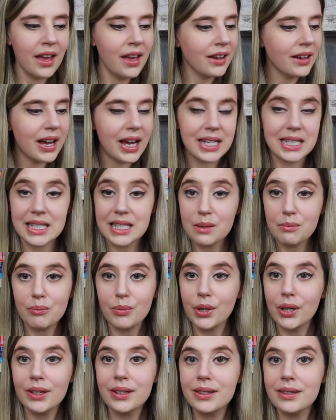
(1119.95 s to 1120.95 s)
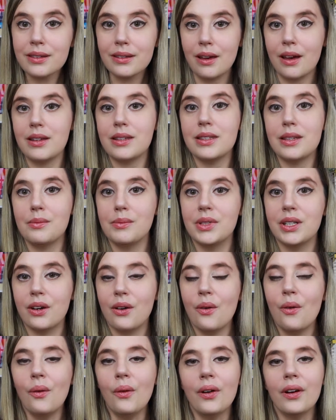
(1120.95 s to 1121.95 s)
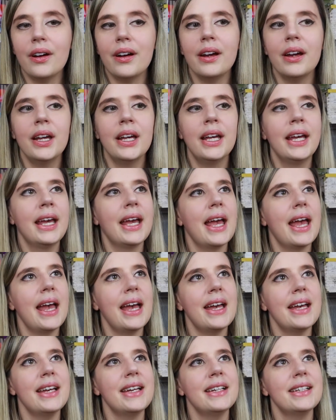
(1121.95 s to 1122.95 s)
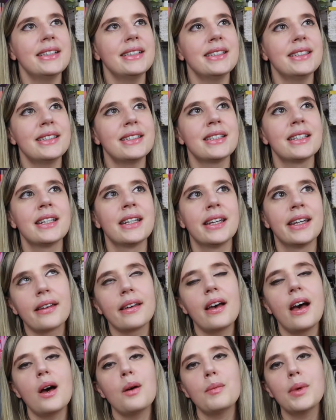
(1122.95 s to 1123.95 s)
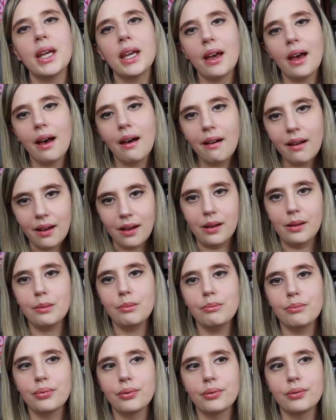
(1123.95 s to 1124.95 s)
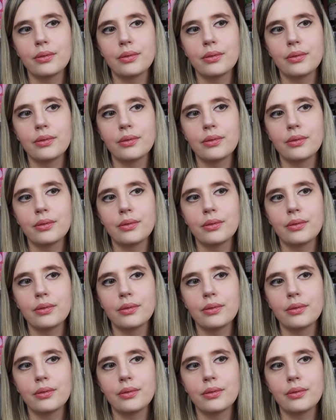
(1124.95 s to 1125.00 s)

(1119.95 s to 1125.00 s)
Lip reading: Got some books, got some decor, and coming up,